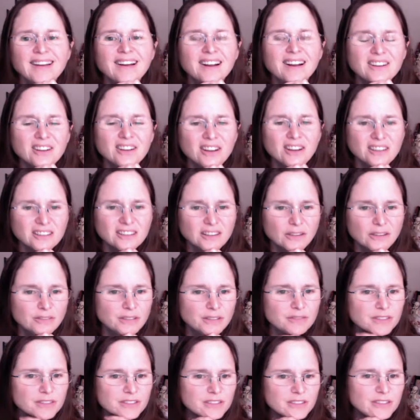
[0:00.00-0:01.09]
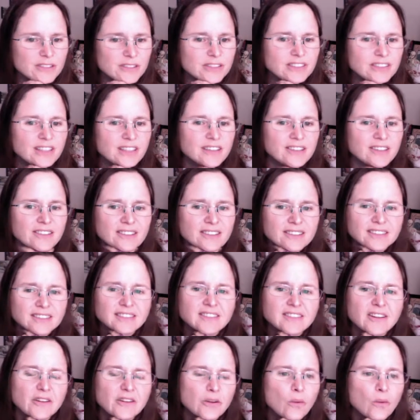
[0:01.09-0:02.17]
Oconoluftee Visitors Center is
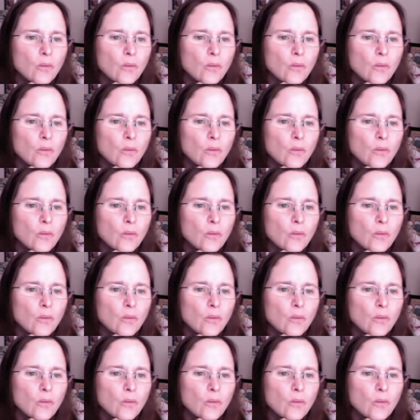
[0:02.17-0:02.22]
on the